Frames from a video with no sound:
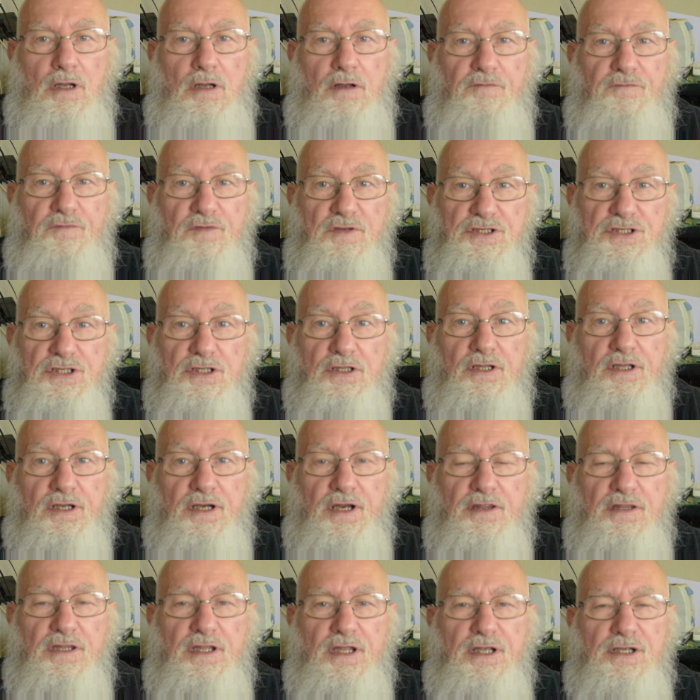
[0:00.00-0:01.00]

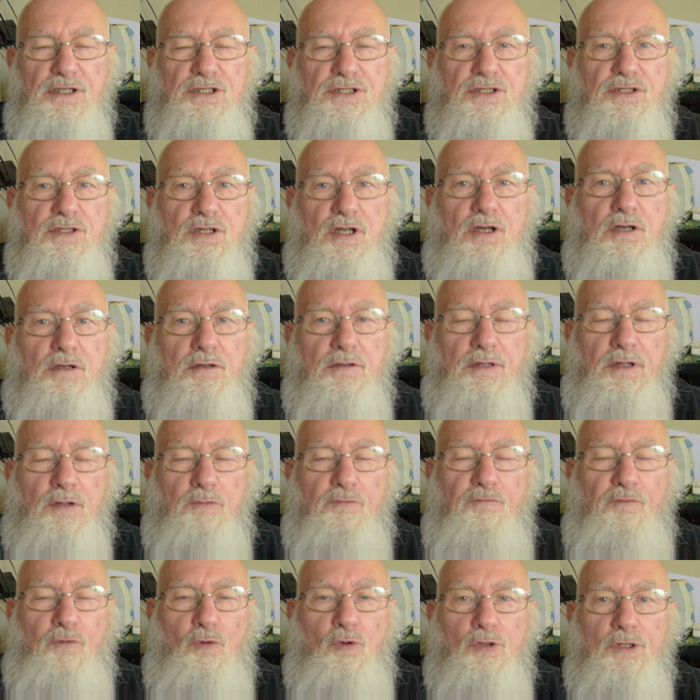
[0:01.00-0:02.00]
facility things. The
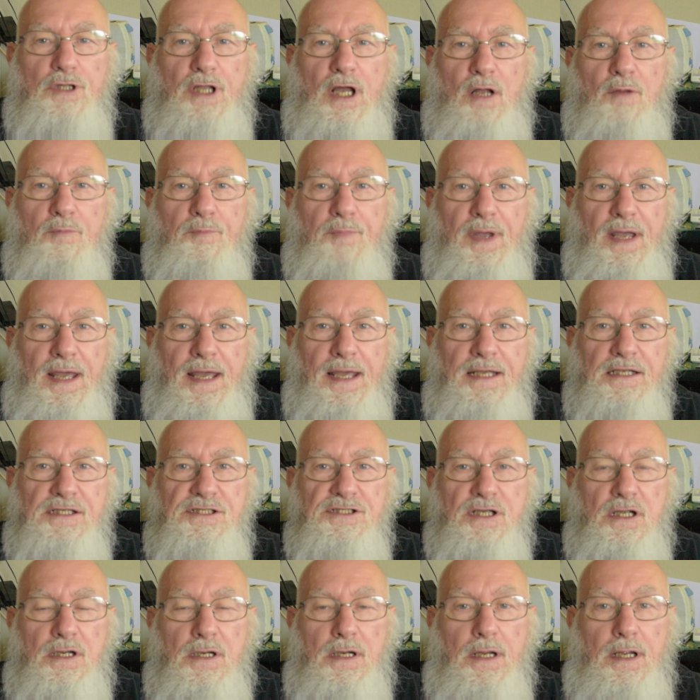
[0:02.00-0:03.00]
fold down
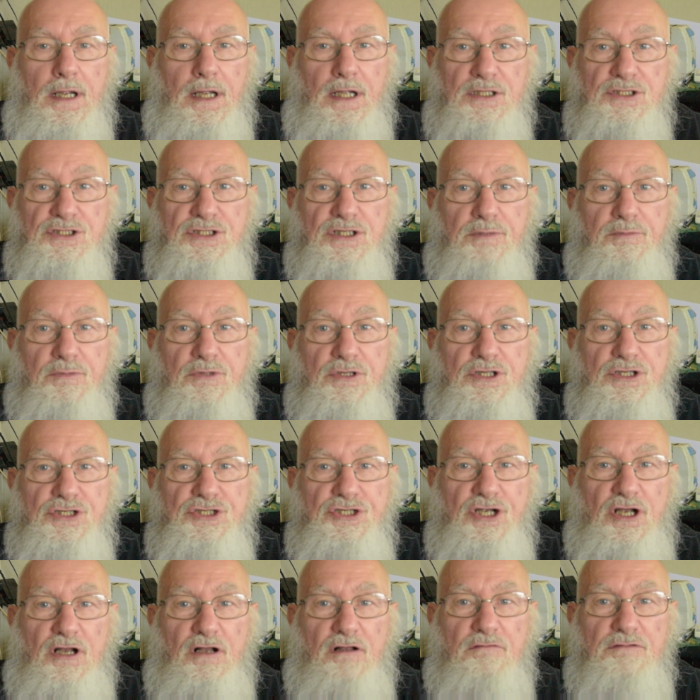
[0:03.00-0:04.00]
bags and some of the
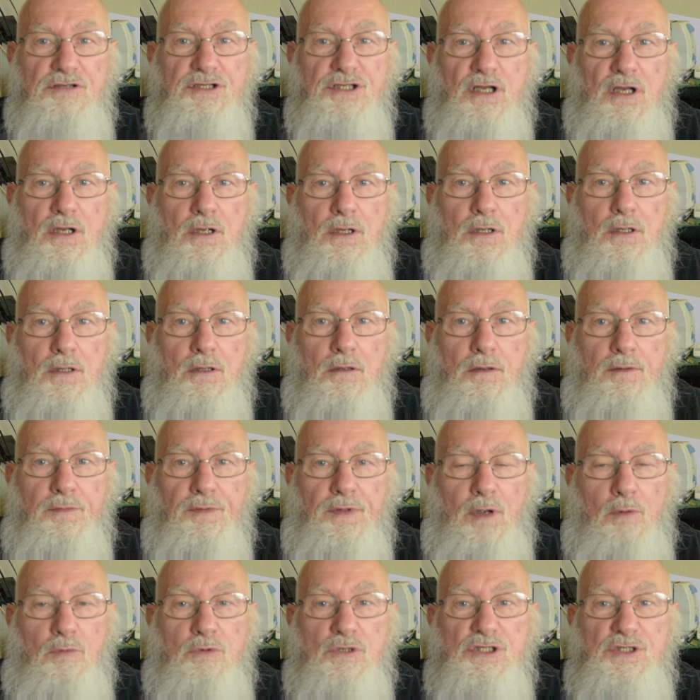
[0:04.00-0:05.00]
shelves
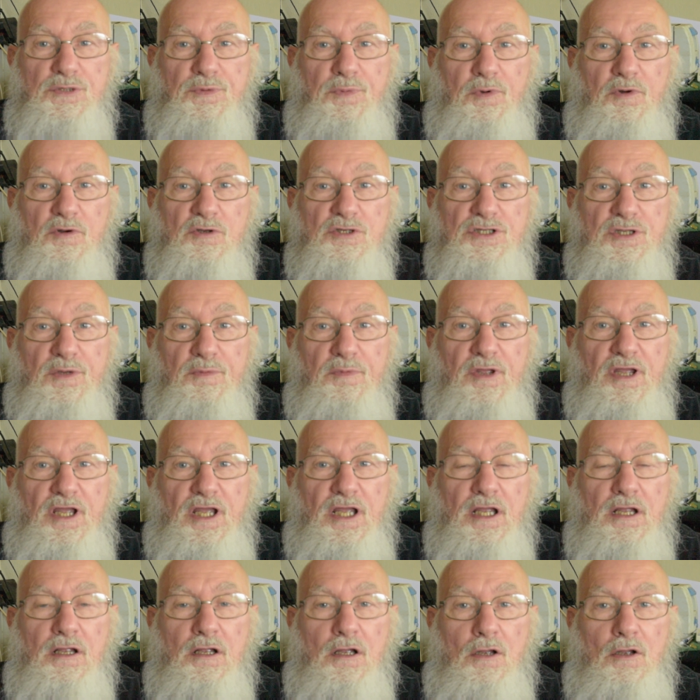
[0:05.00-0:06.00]
that were supposed to
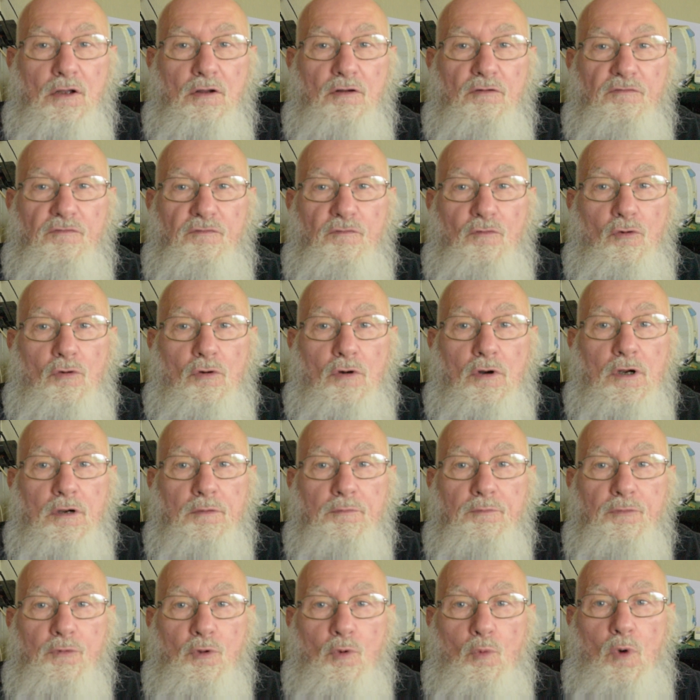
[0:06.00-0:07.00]
be for
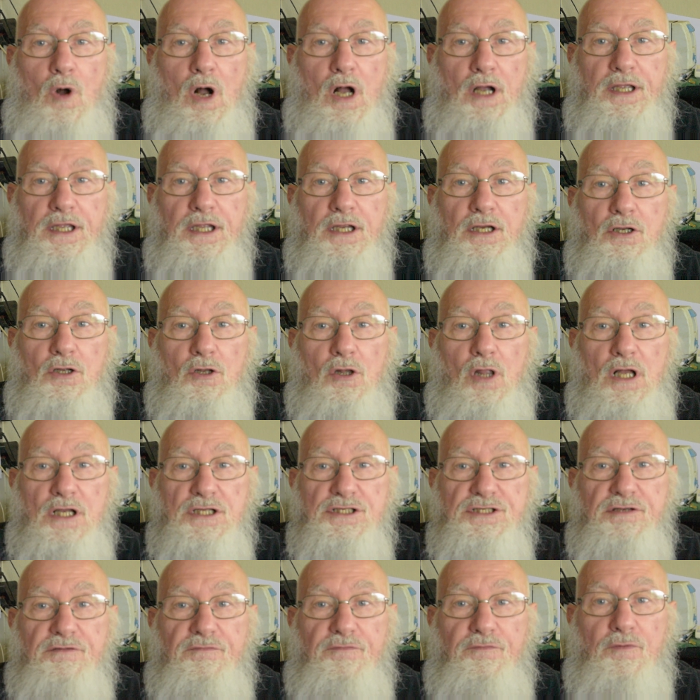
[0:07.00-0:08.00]
the walk-in
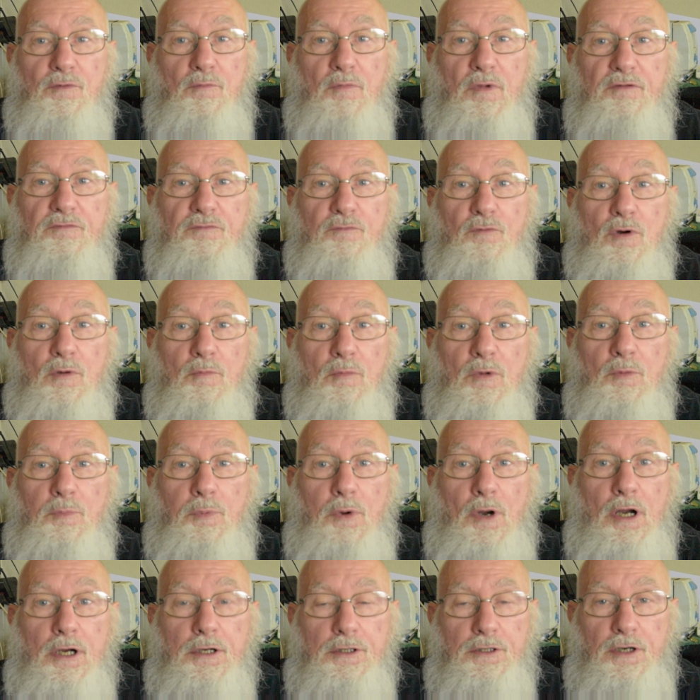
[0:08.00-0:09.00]
closet for my former
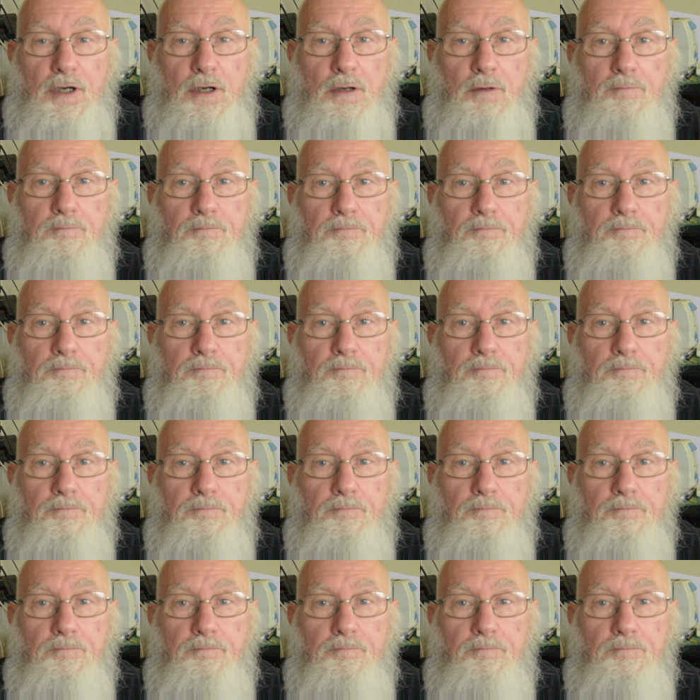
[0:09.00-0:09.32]
partner.